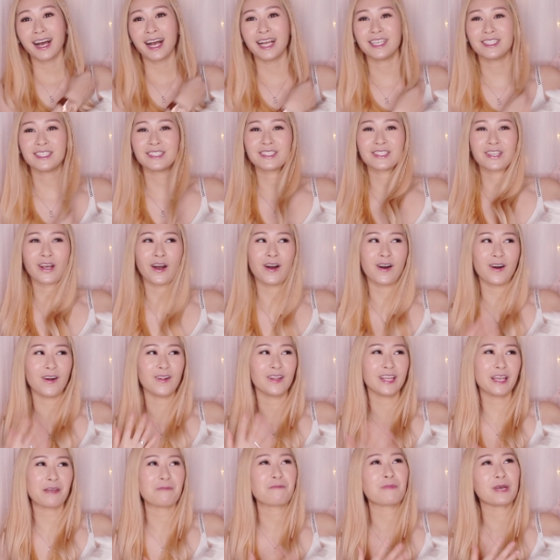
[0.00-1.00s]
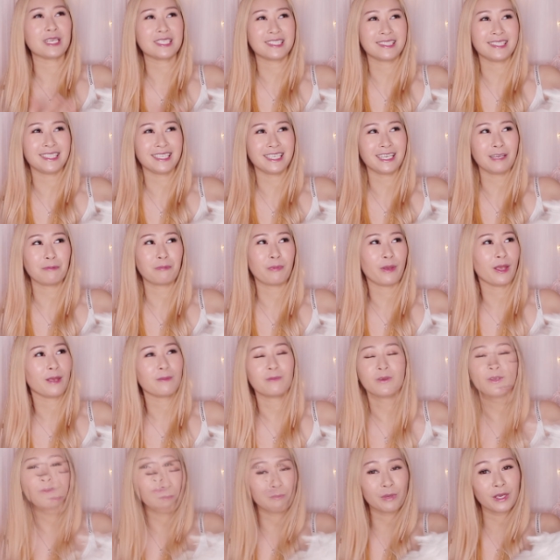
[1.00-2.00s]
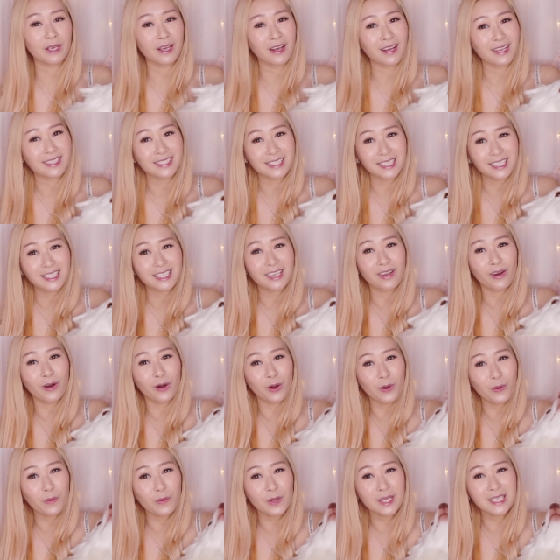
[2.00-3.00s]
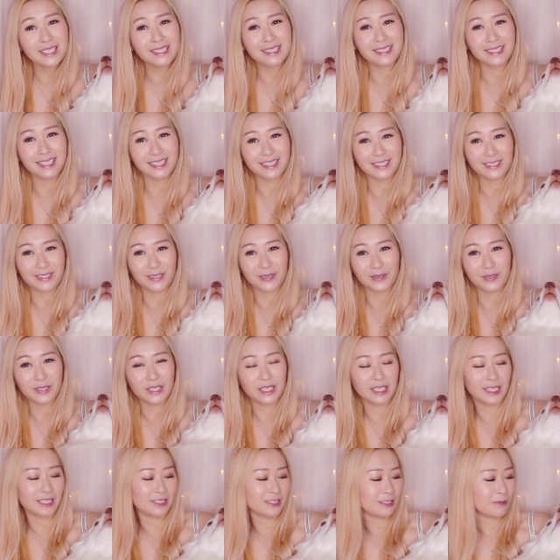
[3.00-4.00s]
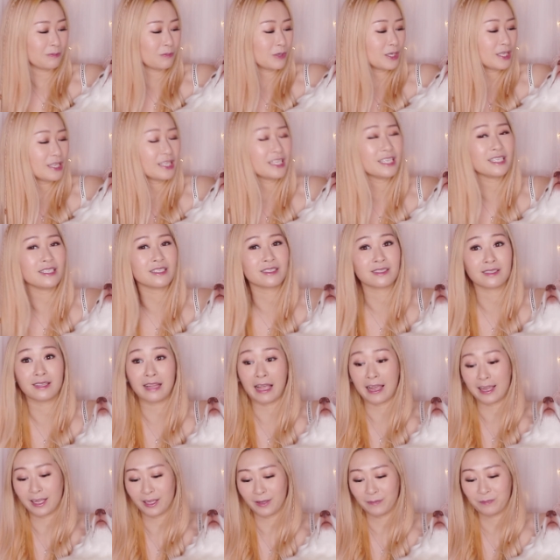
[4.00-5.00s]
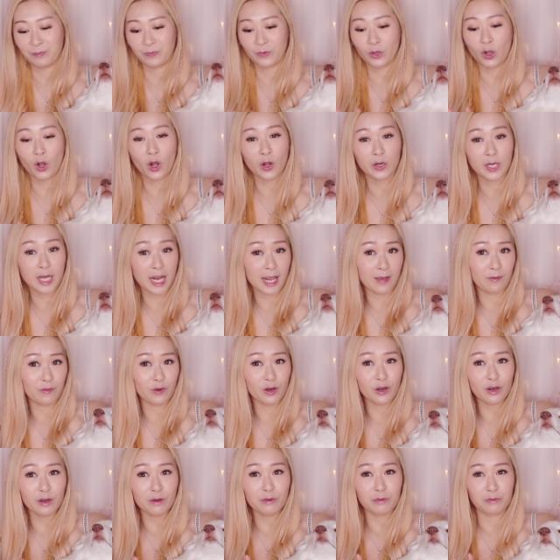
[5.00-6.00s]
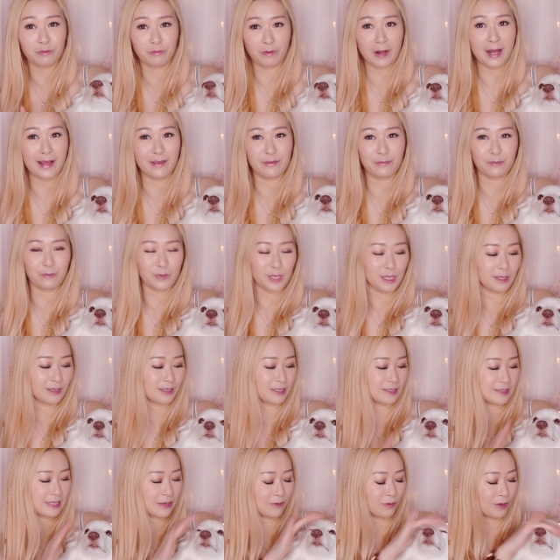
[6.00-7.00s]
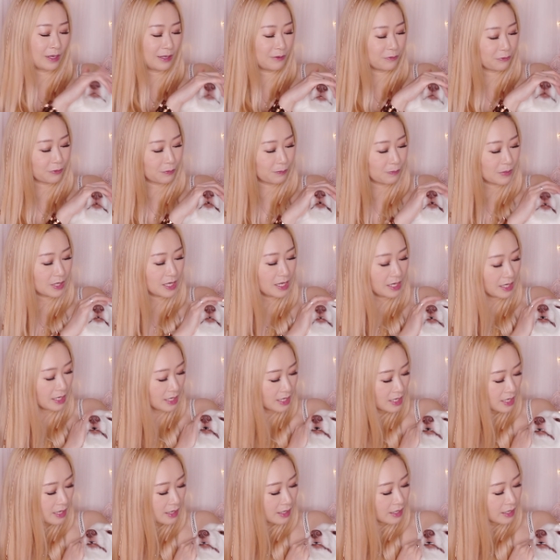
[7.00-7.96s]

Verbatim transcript: I just call him my sticky baby because he always sticks so near to me. He's like never 5 meters away from me.